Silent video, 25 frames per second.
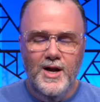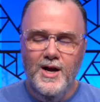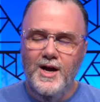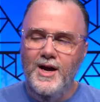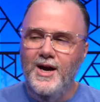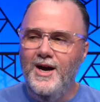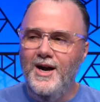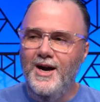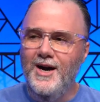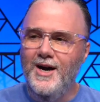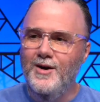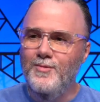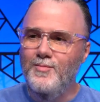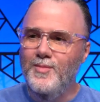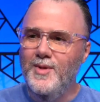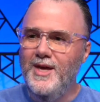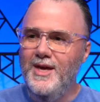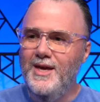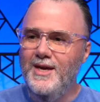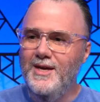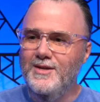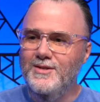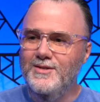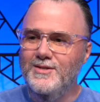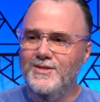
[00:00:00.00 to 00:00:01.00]

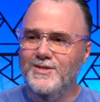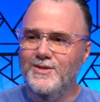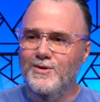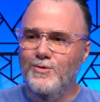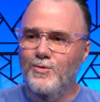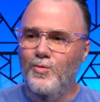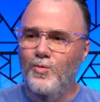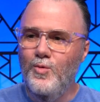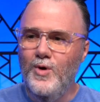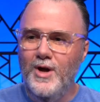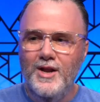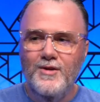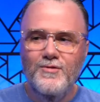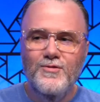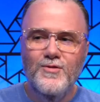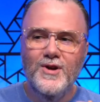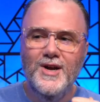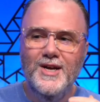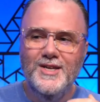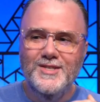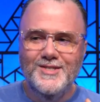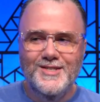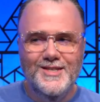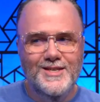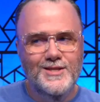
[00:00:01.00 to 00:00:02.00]
And whenever I
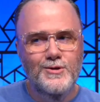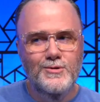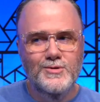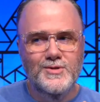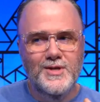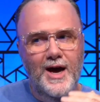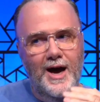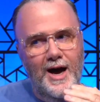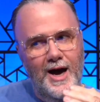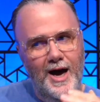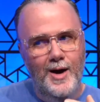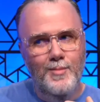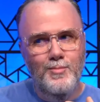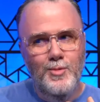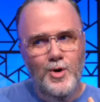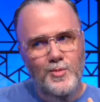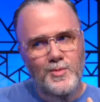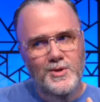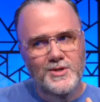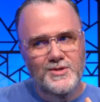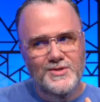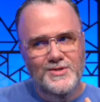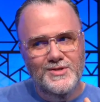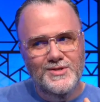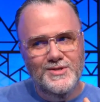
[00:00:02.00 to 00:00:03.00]
see those aha
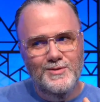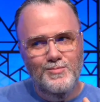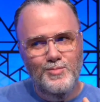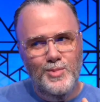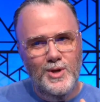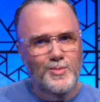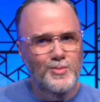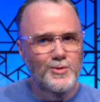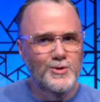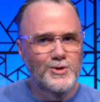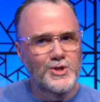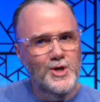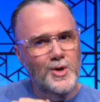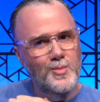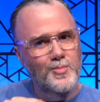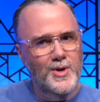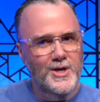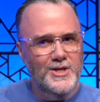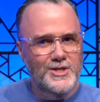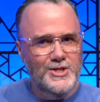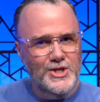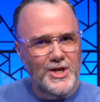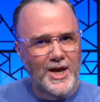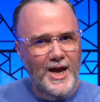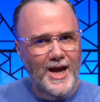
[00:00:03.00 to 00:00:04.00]
moments, people jump on
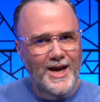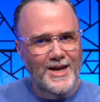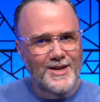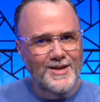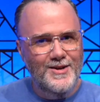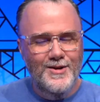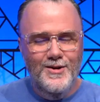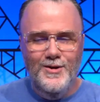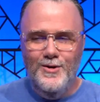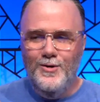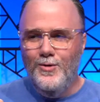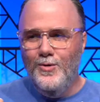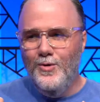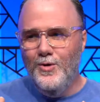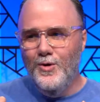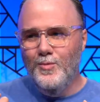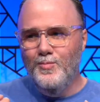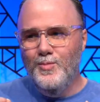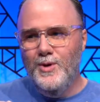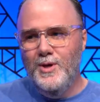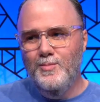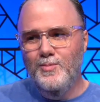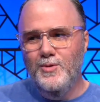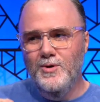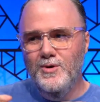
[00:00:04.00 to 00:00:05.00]
chat or
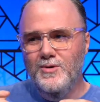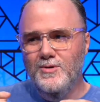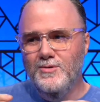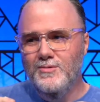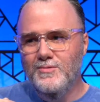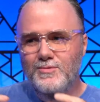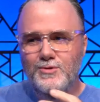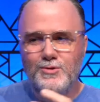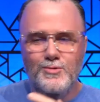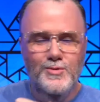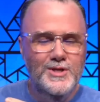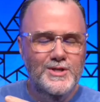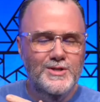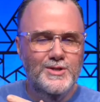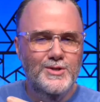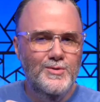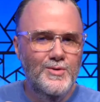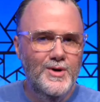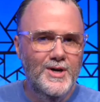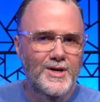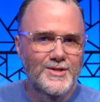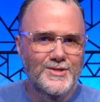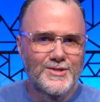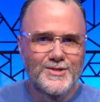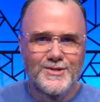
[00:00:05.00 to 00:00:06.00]
people tweet to
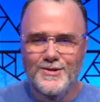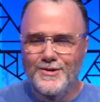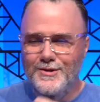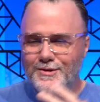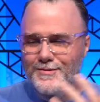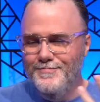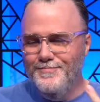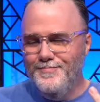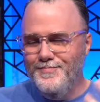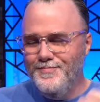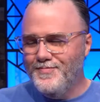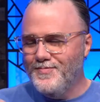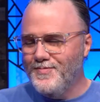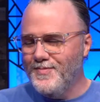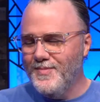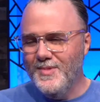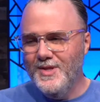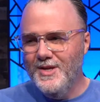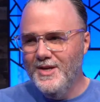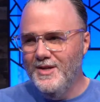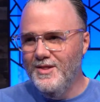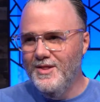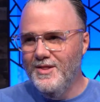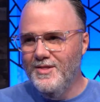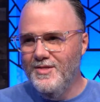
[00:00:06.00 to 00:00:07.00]
us, or
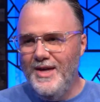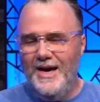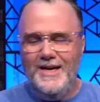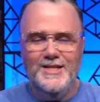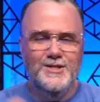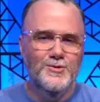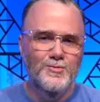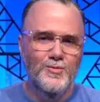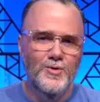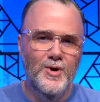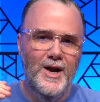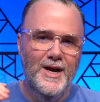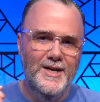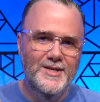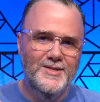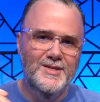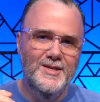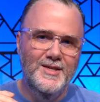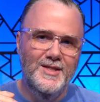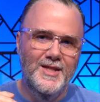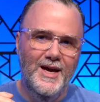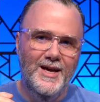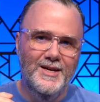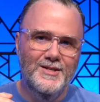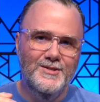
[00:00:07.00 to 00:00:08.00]
that's where I see
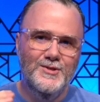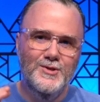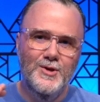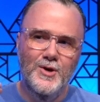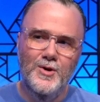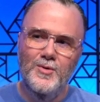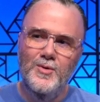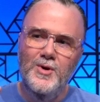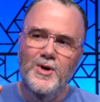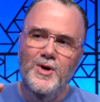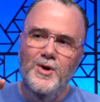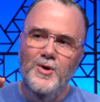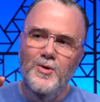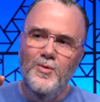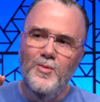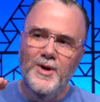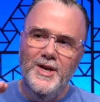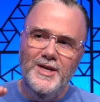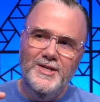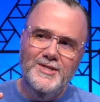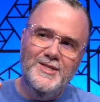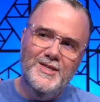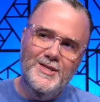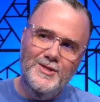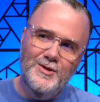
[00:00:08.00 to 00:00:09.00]
that. So when I
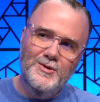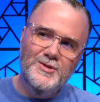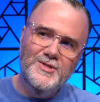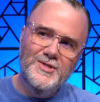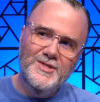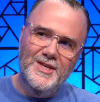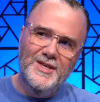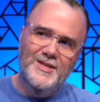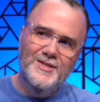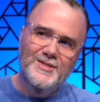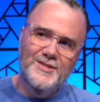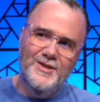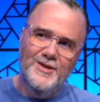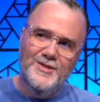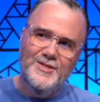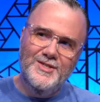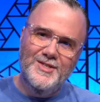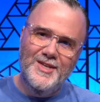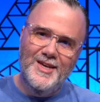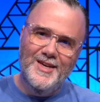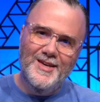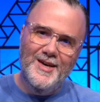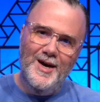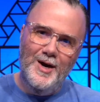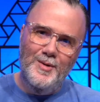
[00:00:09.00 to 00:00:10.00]
see those things start to tick
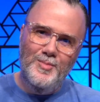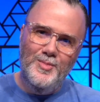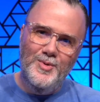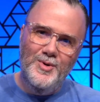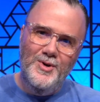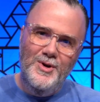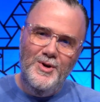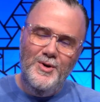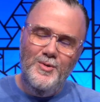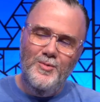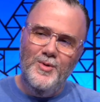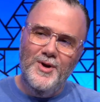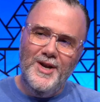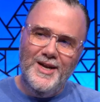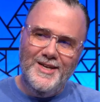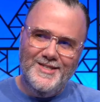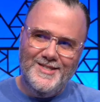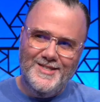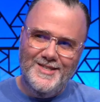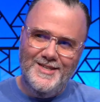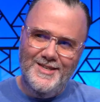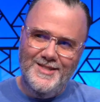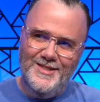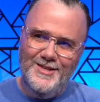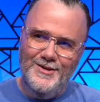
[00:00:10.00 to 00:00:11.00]
up, when I see
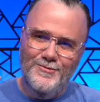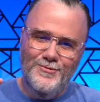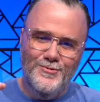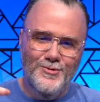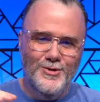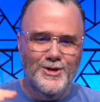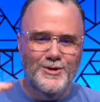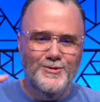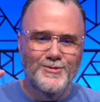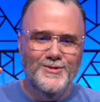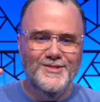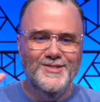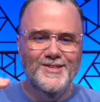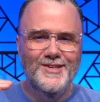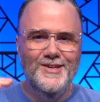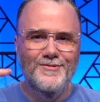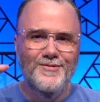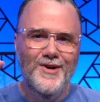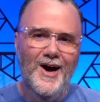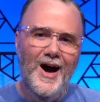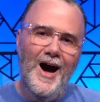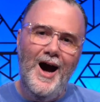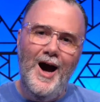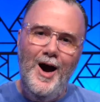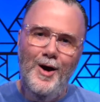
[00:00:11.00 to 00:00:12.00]
the frequency of
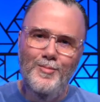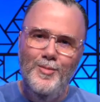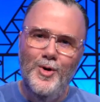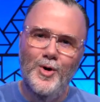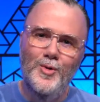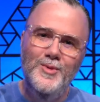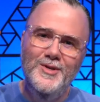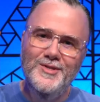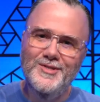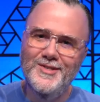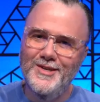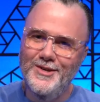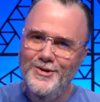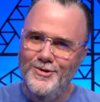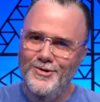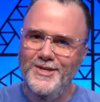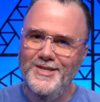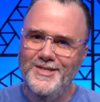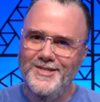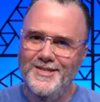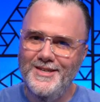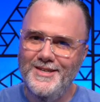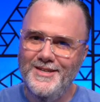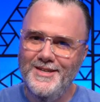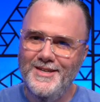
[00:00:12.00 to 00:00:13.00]
aha moments
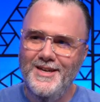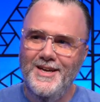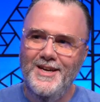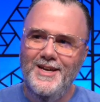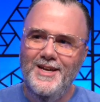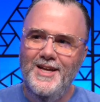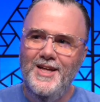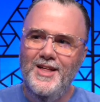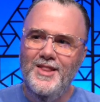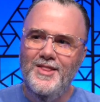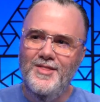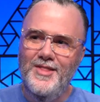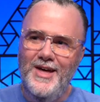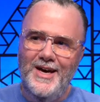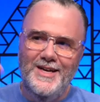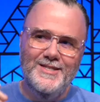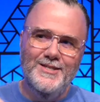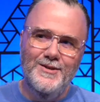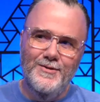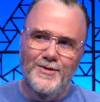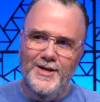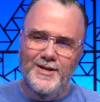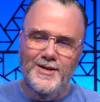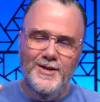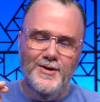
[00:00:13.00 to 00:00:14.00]
increasing, that's how I
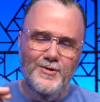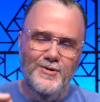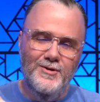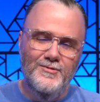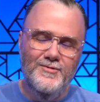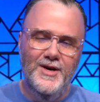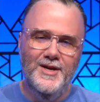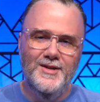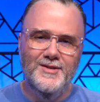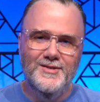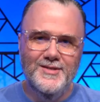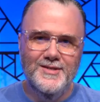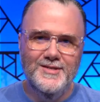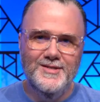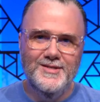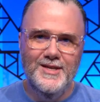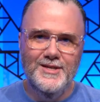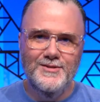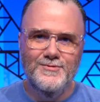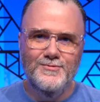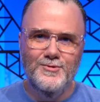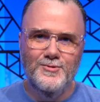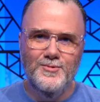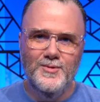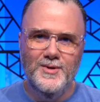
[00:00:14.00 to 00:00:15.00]
know we've had a
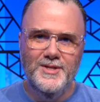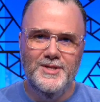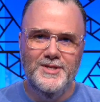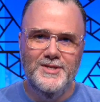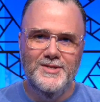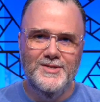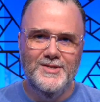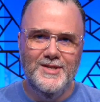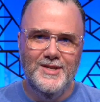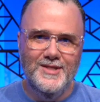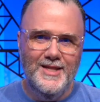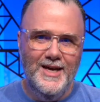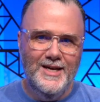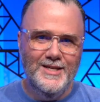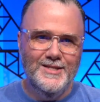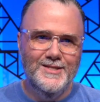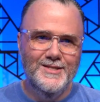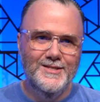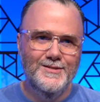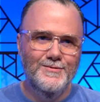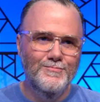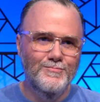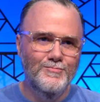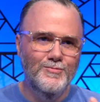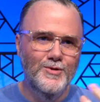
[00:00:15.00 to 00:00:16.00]
successful release. And that's
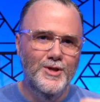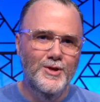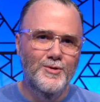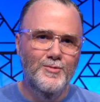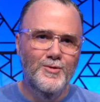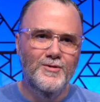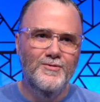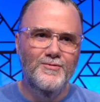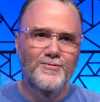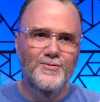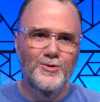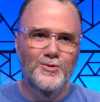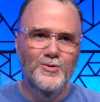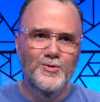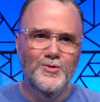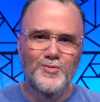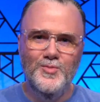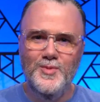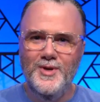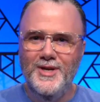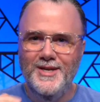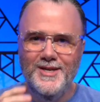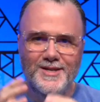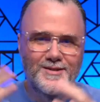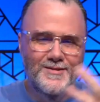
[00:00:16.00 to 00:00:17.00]
really what fuels me.
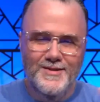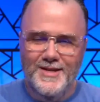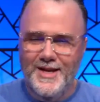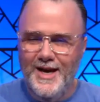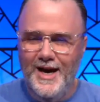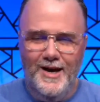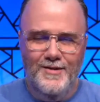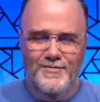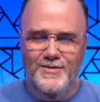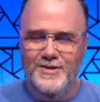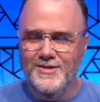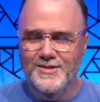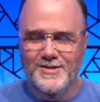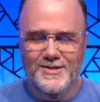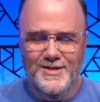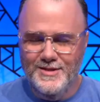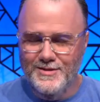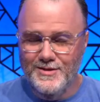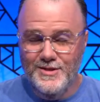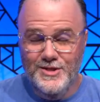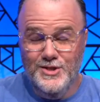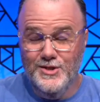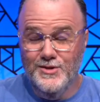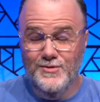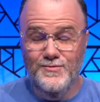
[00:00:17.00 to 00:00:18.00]
And obviously, it
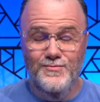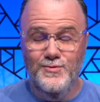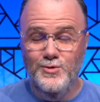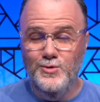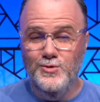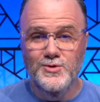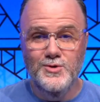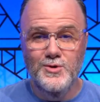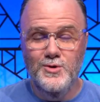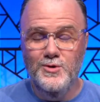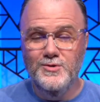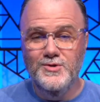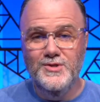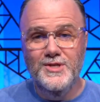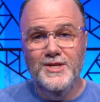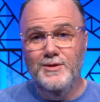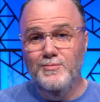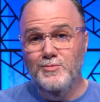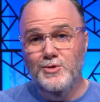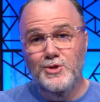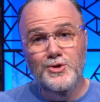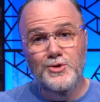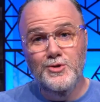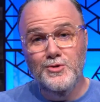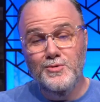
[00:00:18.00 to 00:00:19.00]
just fuels the whole team
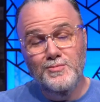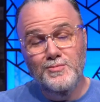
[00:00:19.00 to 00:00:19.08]
too.